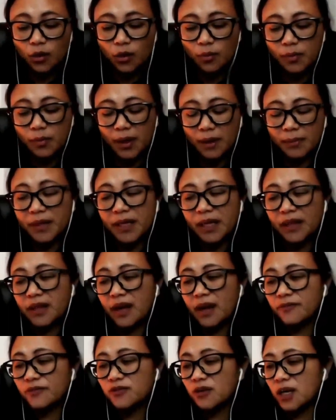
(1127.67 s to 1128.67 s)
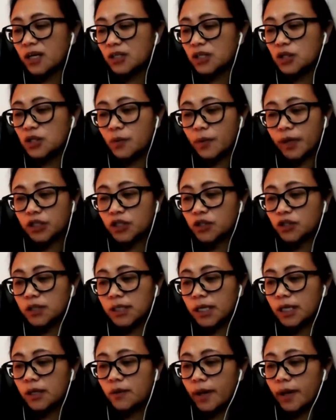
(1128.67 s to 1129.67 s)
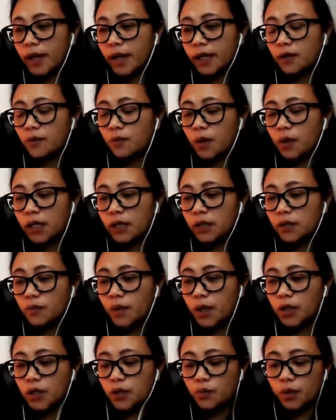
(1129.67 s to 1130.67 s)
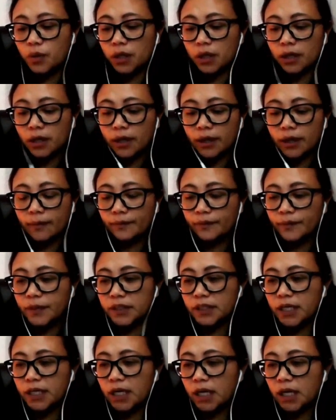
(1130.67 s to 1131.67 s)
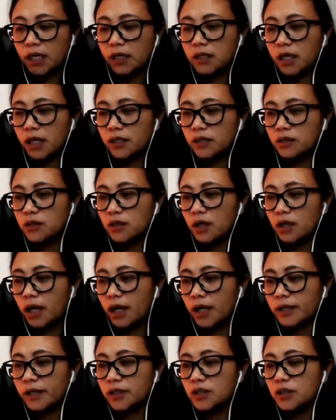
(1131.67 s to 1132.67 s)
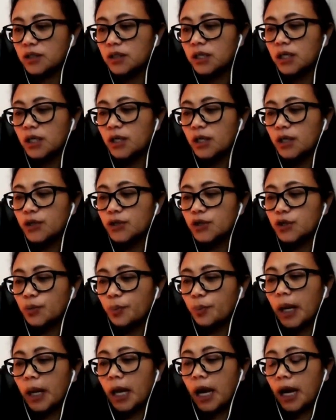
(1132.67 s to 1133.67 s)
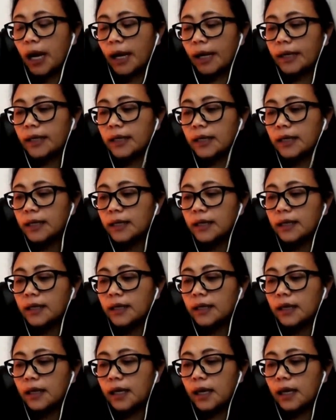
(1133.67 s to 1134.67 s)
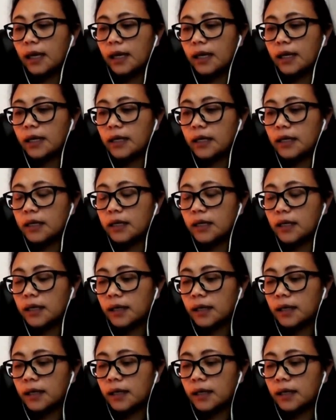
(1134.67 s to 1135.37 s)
but then they have to ask you questions anyway, why you were detained, and supply a